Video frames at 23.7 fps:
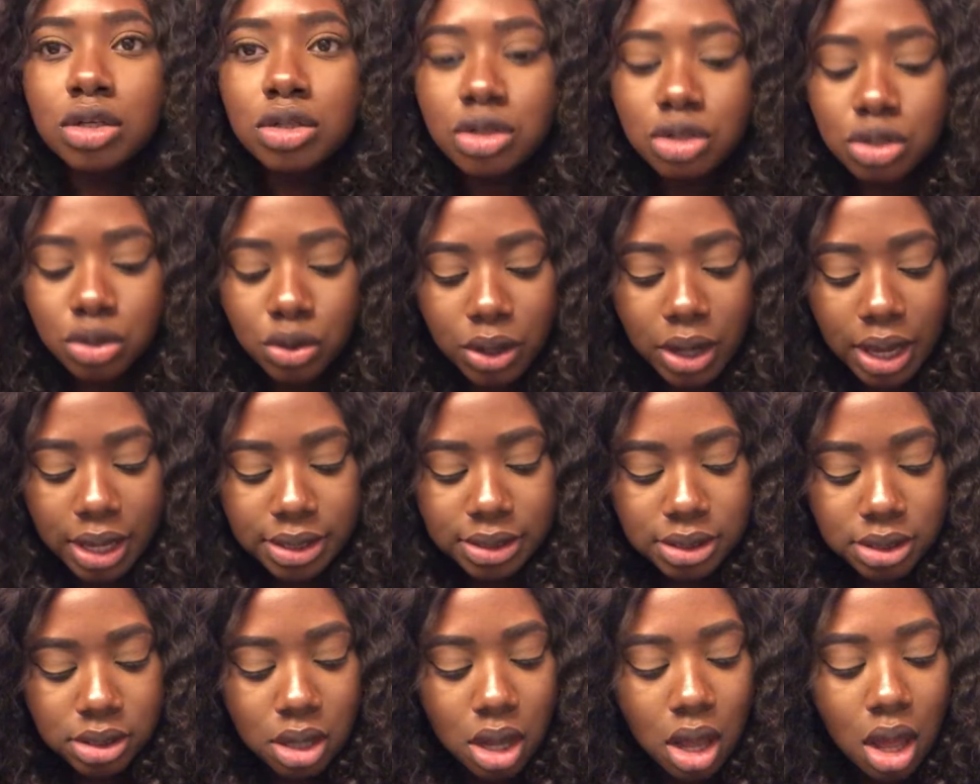So
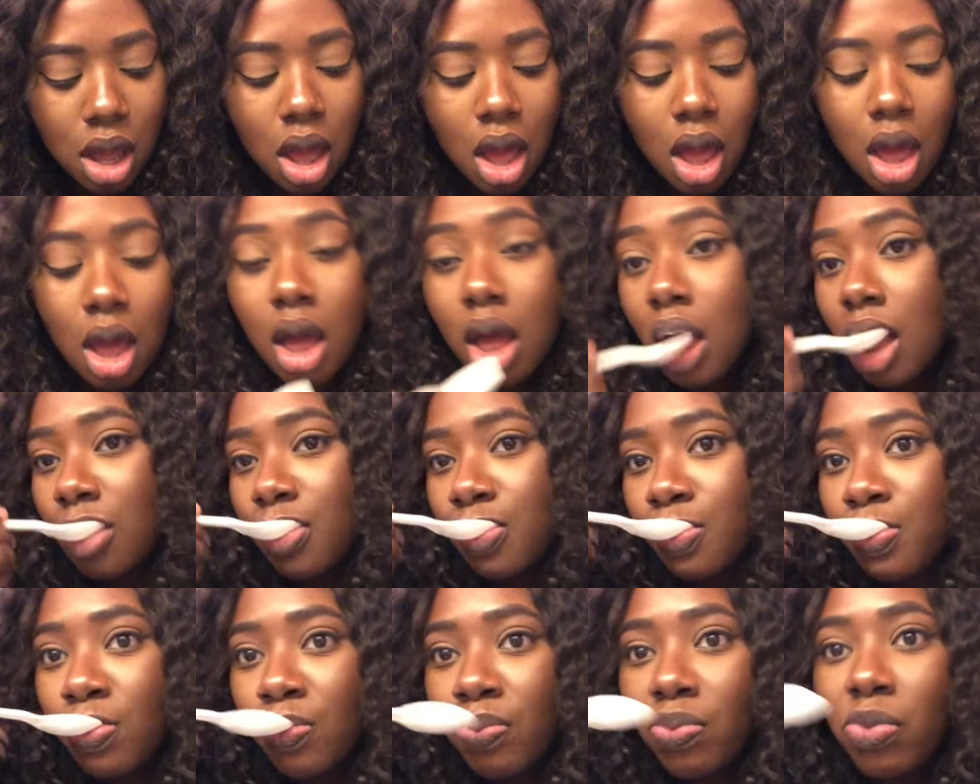guys,
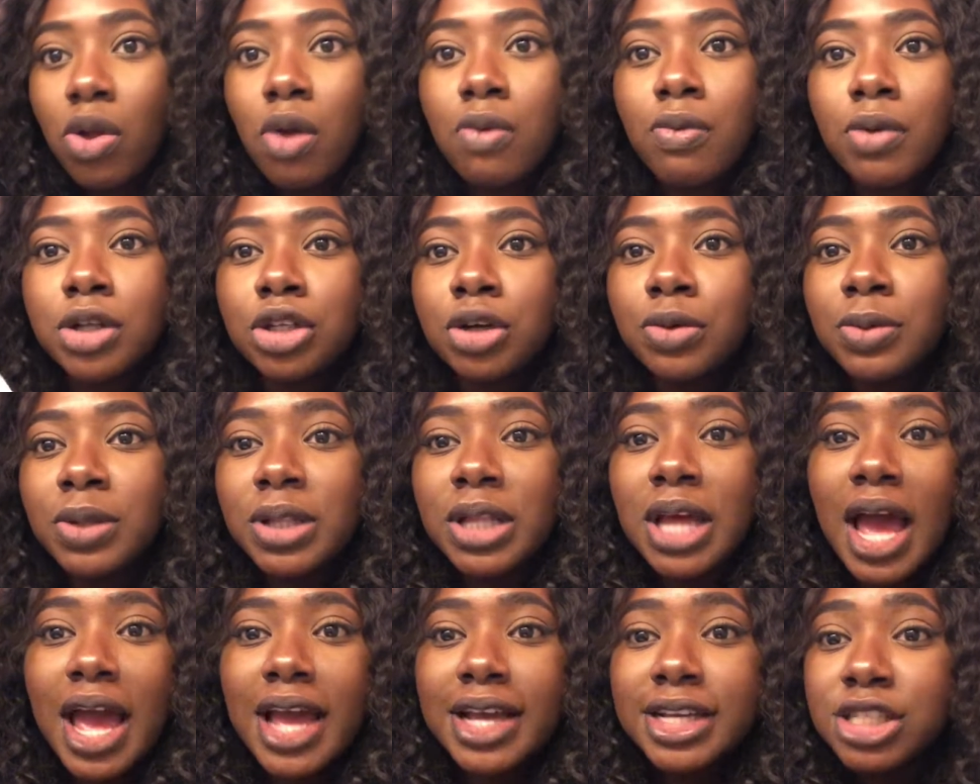we're done with
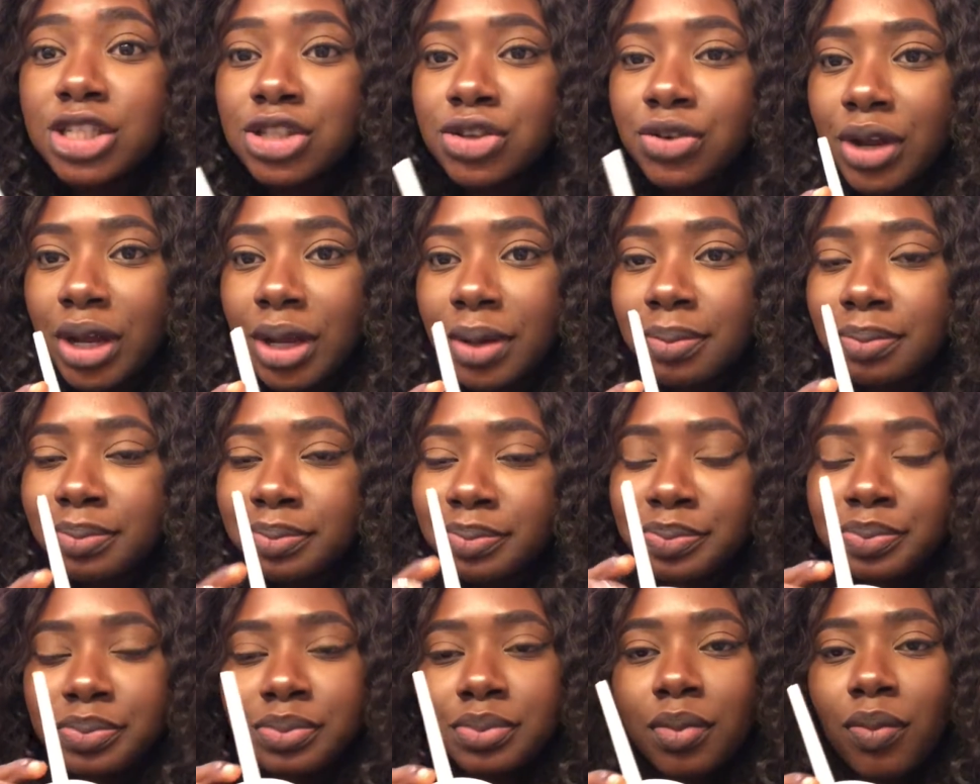the ice cream.
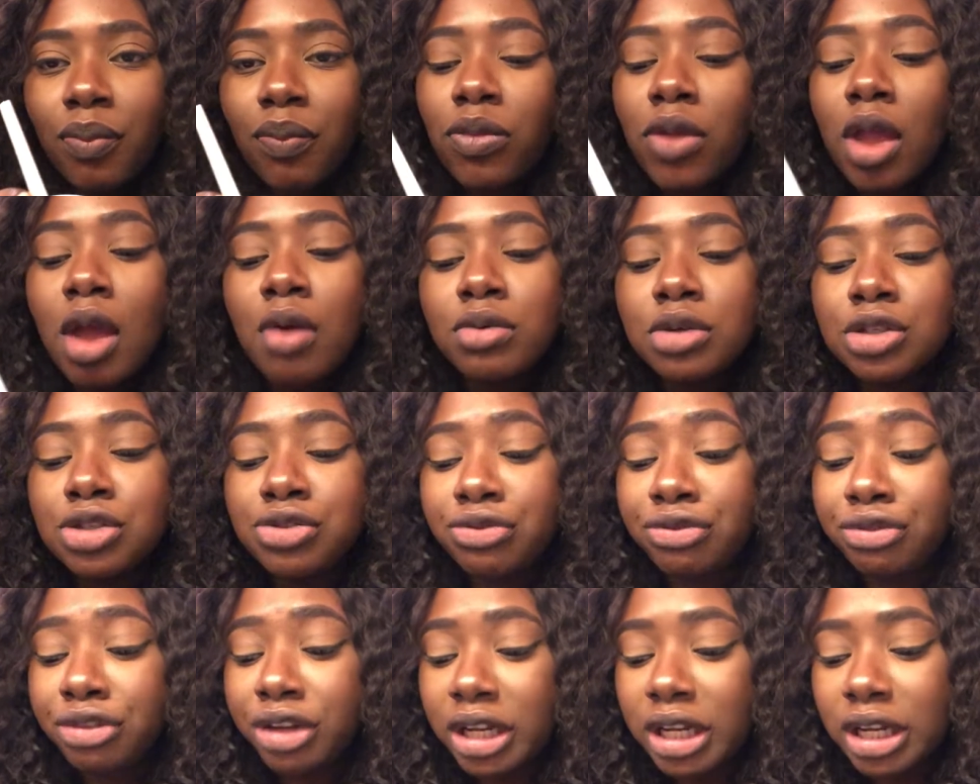It was
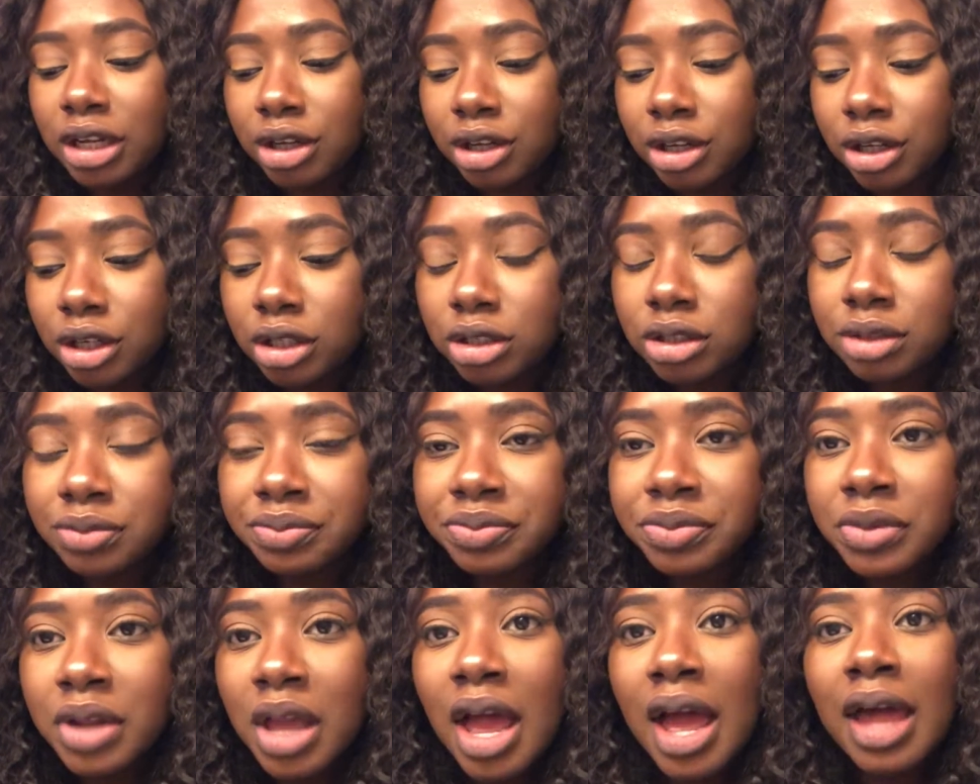really good,
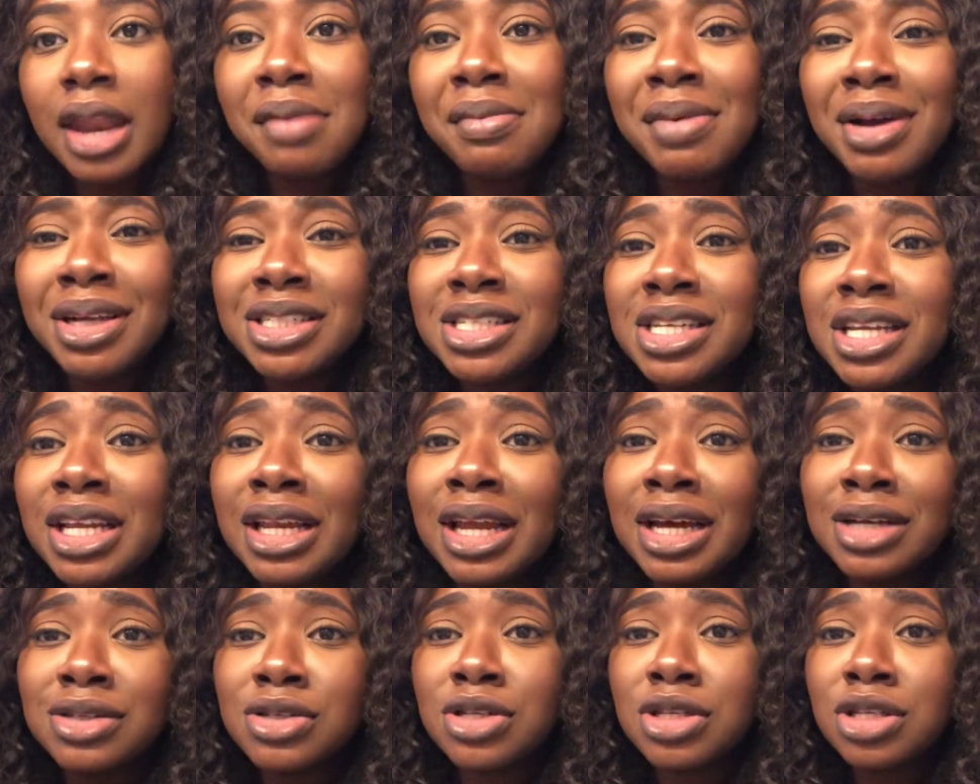and I'm actually
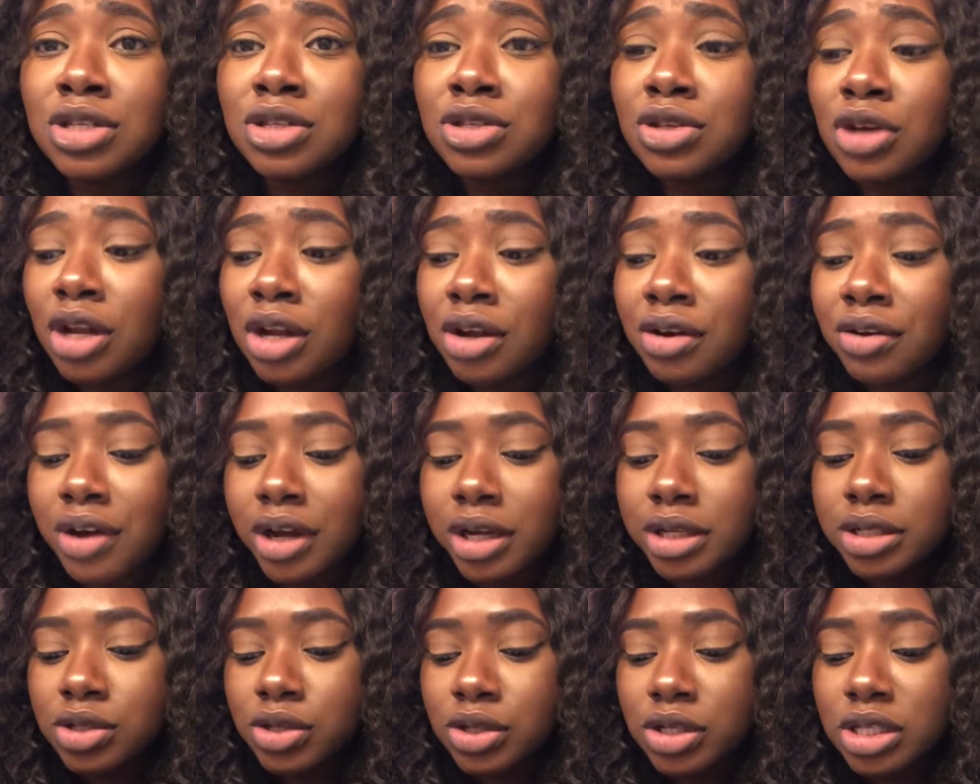lactose
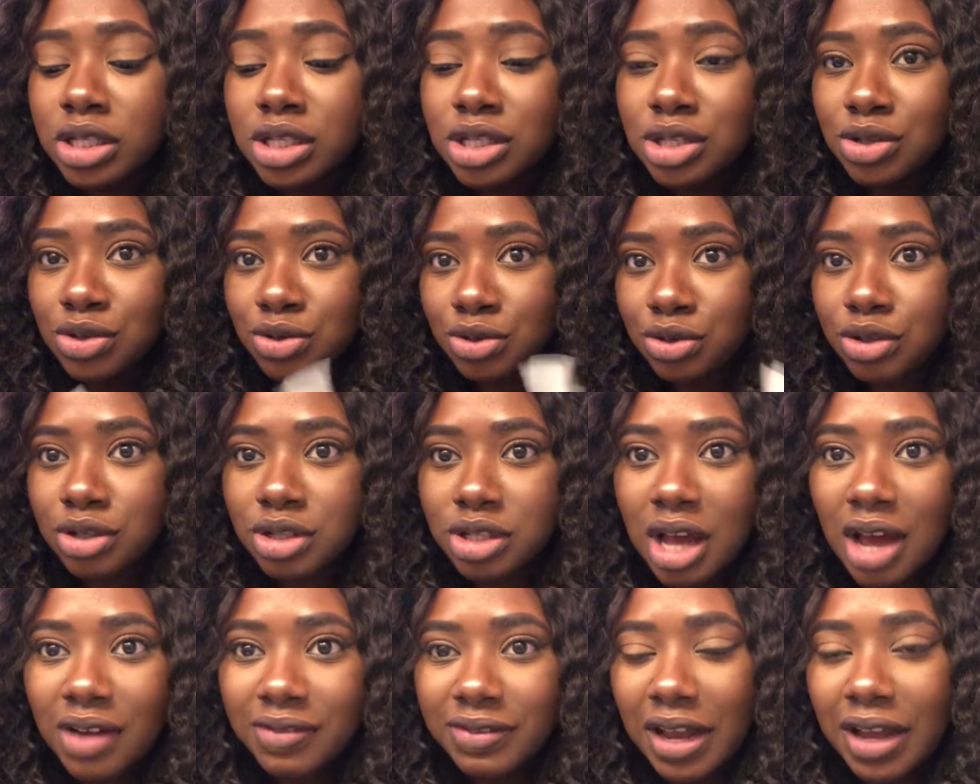intolerant, so this is good
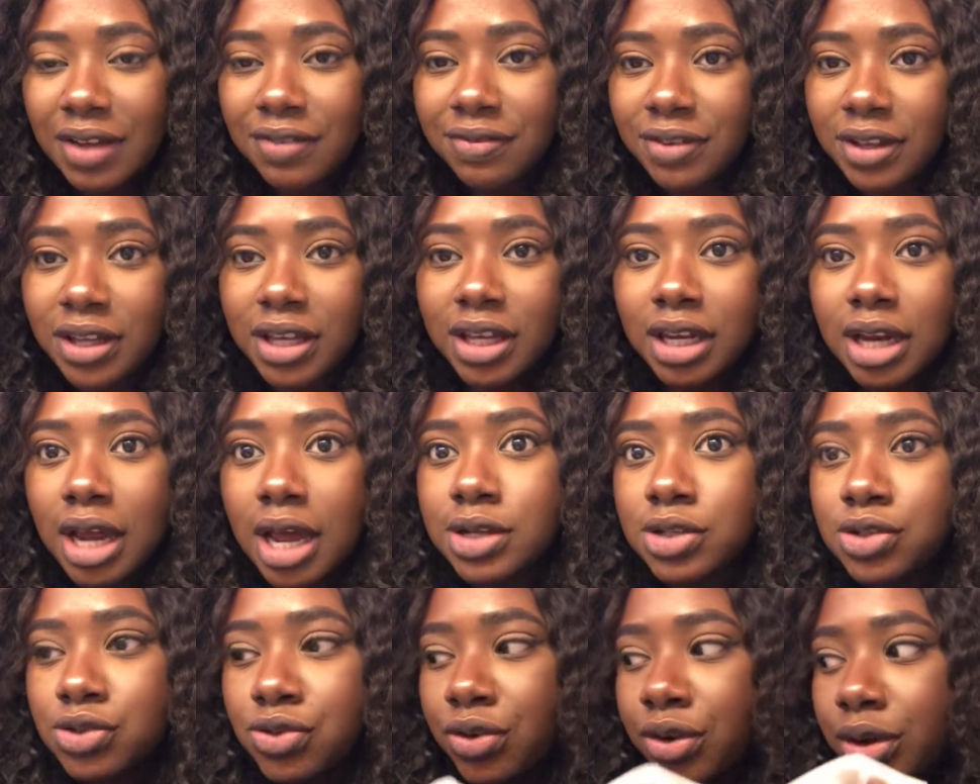to have like vegan
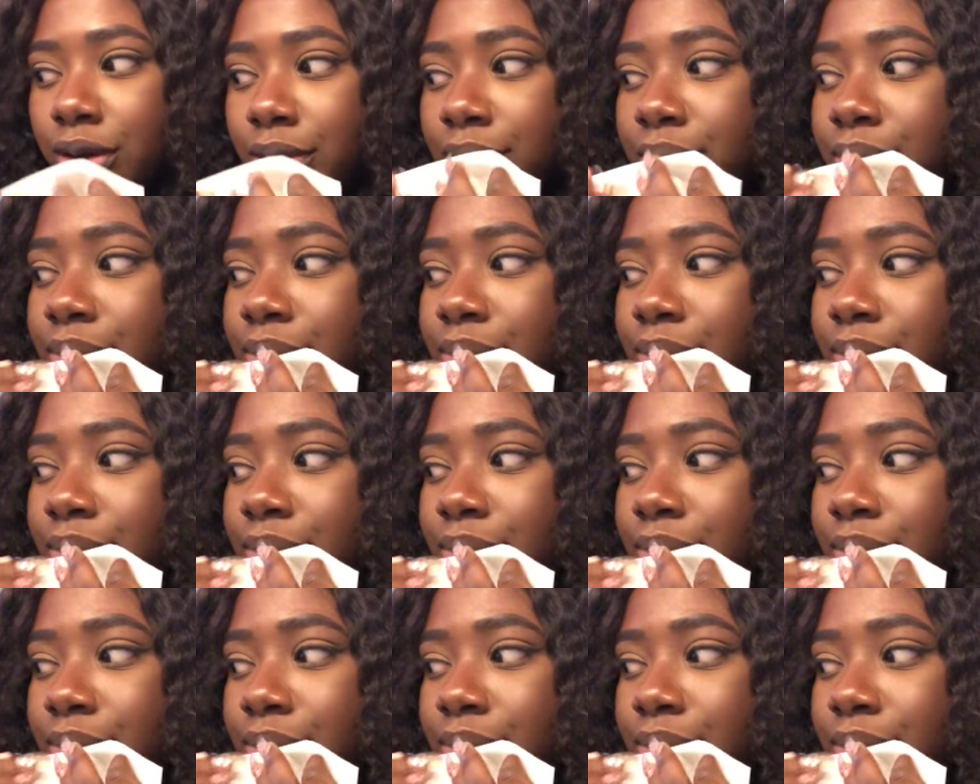ice cream.